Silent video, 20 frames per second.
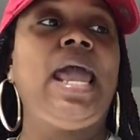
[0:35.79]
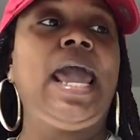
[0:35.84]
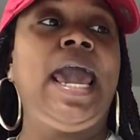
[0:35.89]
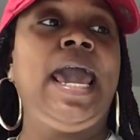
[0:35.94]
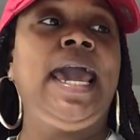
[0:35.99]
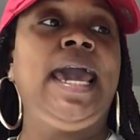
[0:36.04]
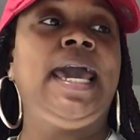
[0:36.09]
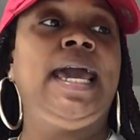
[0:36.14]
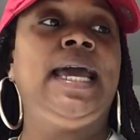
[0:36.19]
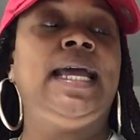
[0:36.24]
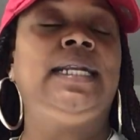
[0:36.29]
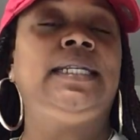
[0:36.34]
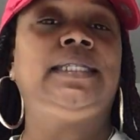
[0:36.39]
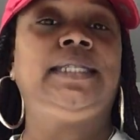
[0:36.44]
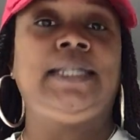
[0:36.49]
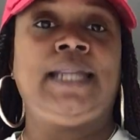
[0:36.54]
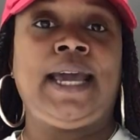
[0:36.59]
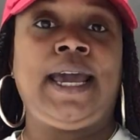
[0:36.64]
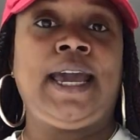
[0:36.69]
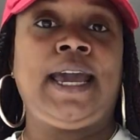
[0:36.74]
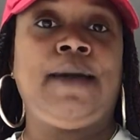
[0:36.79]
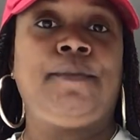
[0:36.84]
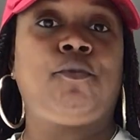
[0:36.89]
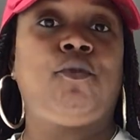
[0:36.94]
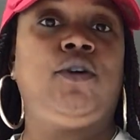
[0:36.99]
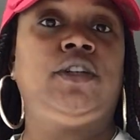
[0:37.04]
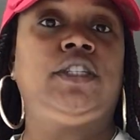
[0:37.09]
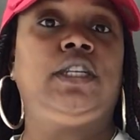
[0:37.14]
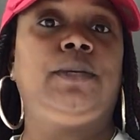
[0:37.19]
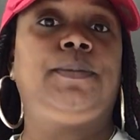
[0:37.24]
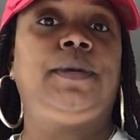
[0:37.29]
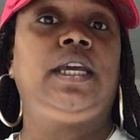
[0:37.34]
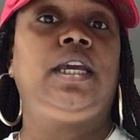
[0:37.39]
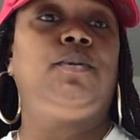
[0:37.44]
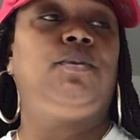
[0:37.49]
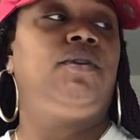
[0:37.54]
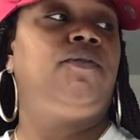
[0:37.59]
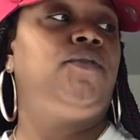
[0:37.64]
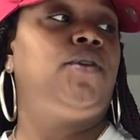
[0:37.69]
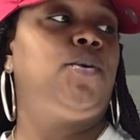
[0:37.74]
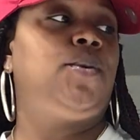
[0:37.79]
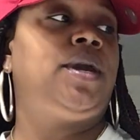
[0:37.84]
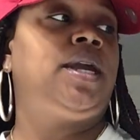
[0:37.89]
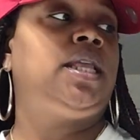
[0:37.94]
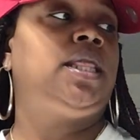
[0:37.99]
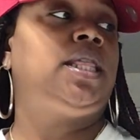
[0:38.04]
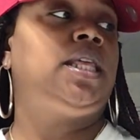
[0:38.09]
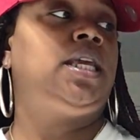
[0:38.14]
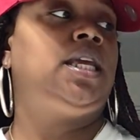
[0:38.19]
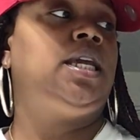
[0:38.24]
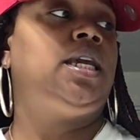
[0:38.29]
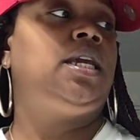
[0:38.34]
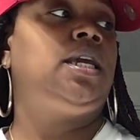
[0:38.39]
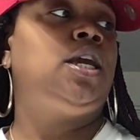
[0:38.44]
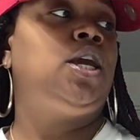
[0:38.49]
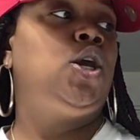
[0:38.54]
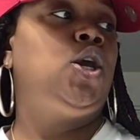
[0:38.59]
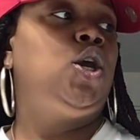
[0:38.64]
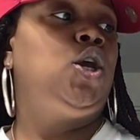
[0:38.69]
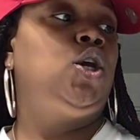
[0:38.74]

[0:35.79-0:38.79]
And today I'm going to be reviewing the